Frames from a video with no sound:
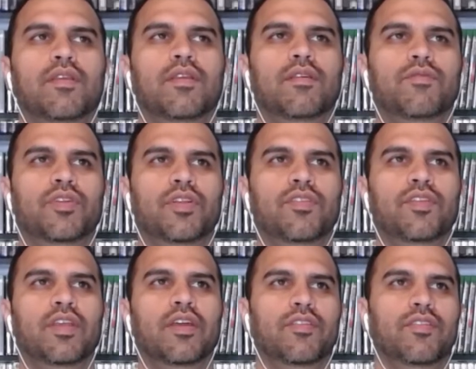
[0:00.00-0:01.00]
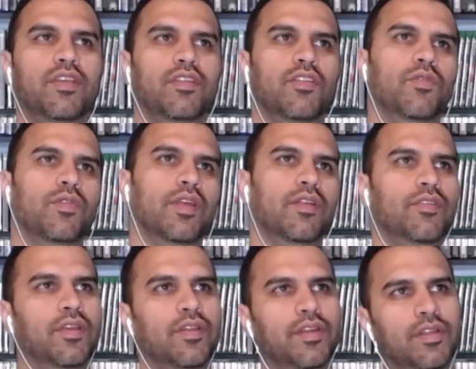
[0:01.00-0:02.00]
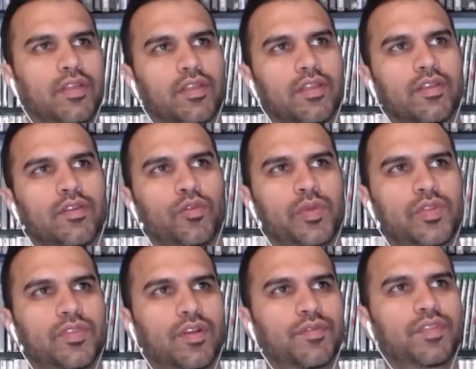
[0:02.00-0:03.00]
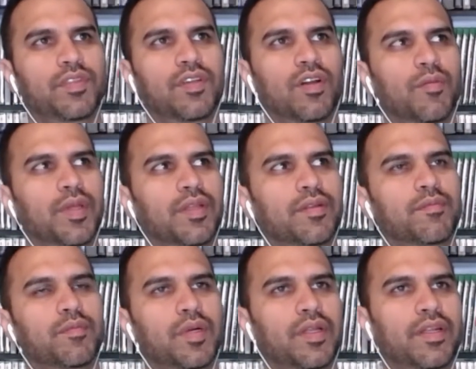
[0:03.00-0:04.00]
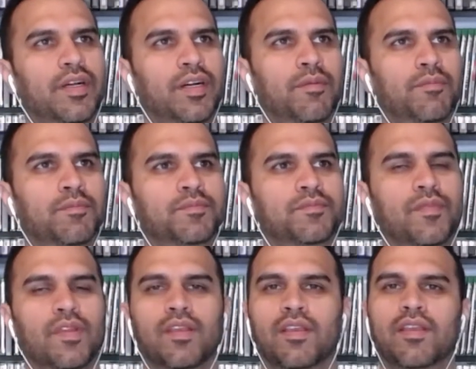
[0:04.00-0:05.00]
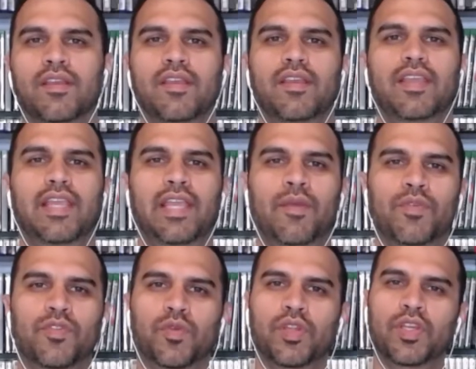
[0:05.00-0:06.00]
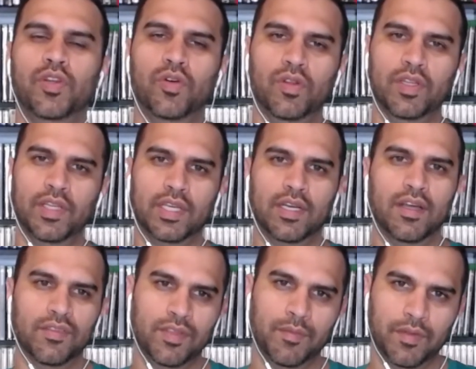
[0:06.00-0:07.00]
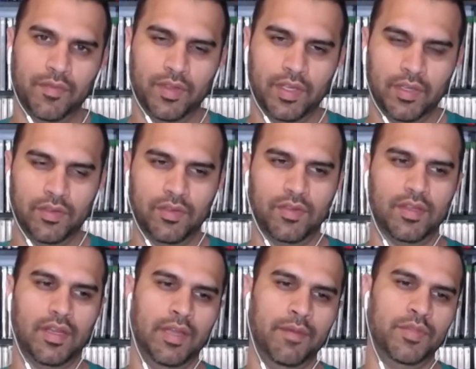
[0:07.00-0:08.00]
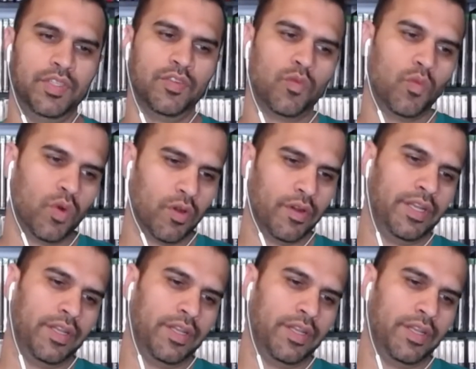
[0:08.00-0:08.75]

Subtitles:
trying to see how to say this without sounding like an Ubisofty comment, but it was really cool in the concept of things. I'm just worried